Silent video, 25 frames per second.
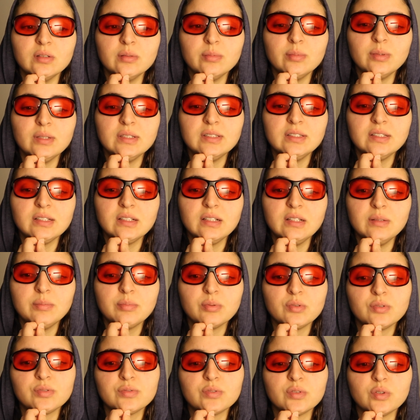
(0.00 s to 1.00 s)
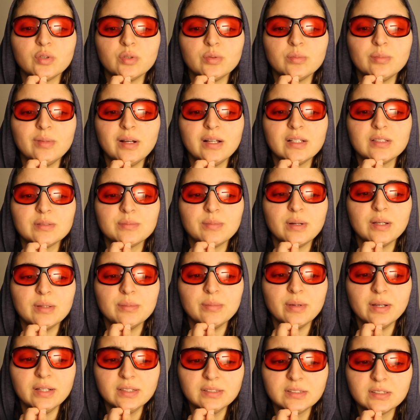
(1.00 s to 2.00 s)
basically perform at my
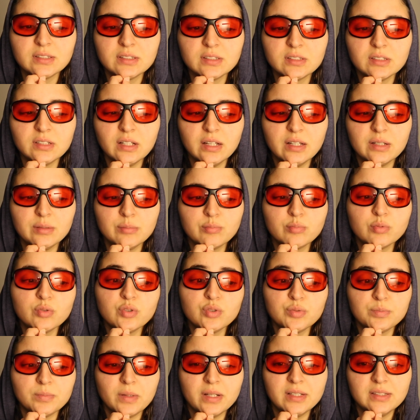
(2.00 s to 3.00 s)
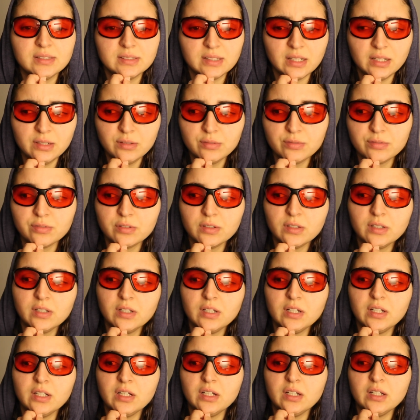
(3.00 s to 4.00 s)
best and push myself
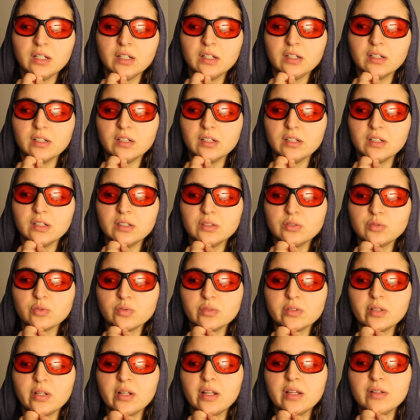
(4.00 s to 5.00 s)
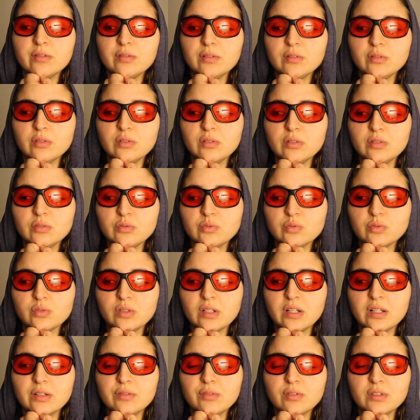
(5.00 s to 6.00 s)
to the
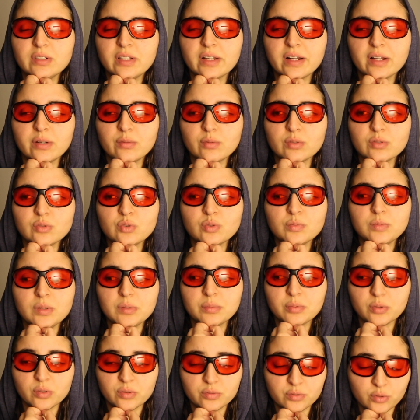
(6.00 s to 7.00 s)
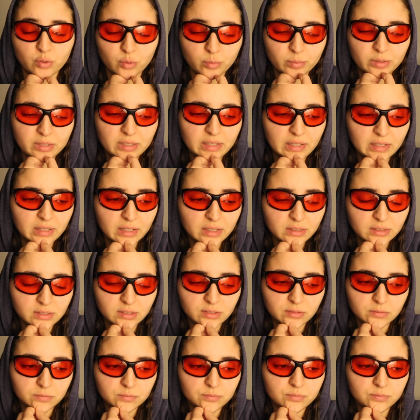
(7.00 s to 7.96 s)
level that I want to be performing at,